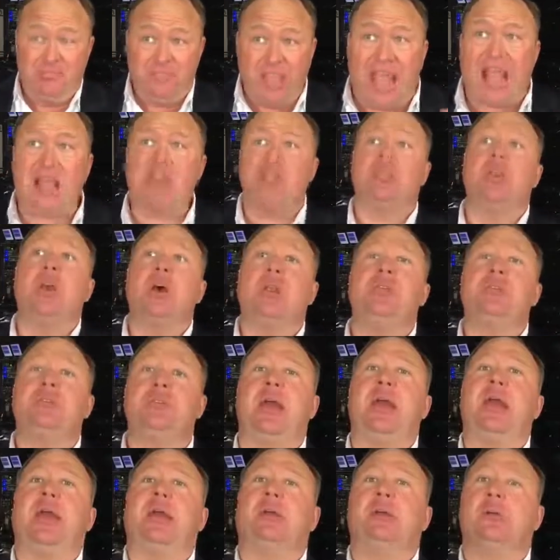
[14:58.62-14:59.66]
That's going to
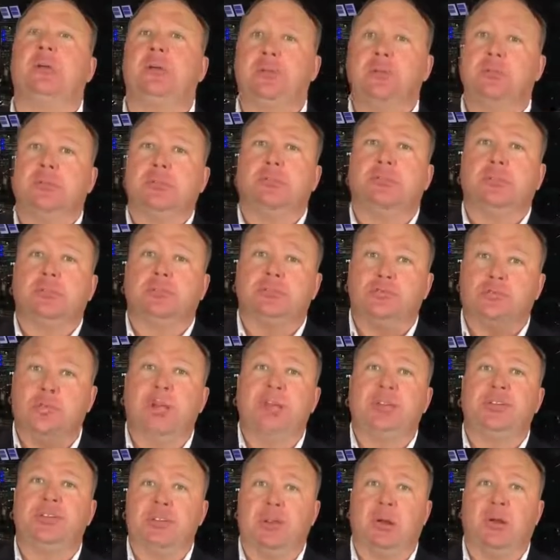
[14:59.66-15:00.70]
take
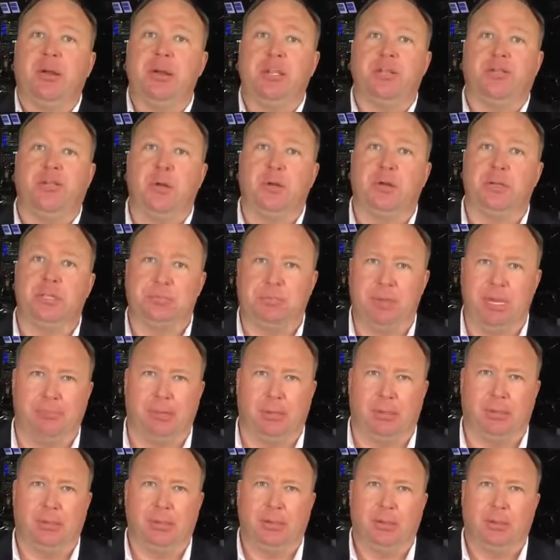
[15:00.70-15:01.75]
really serious, focused
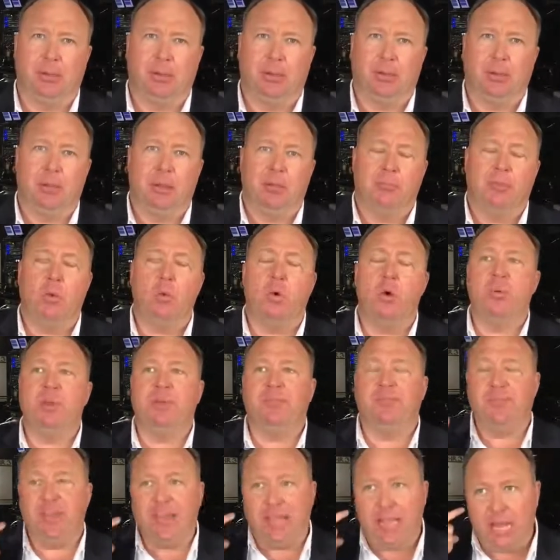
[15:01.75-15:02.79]
people. But when
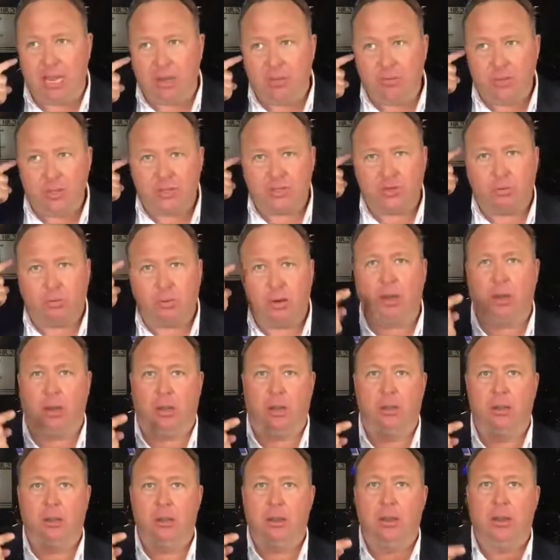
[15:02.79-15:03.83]
we end this
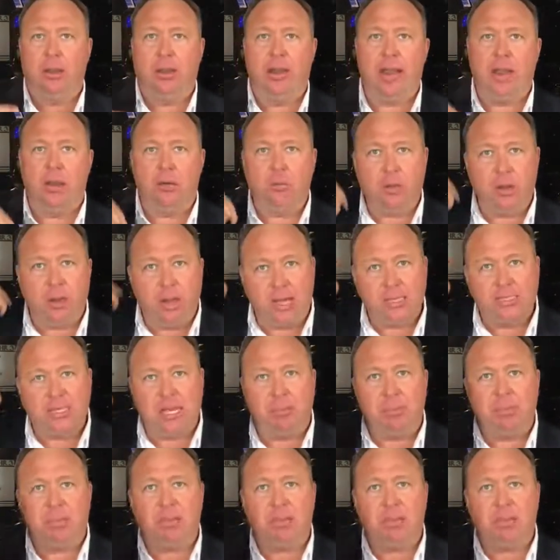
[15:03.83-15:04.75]
riddle and realize how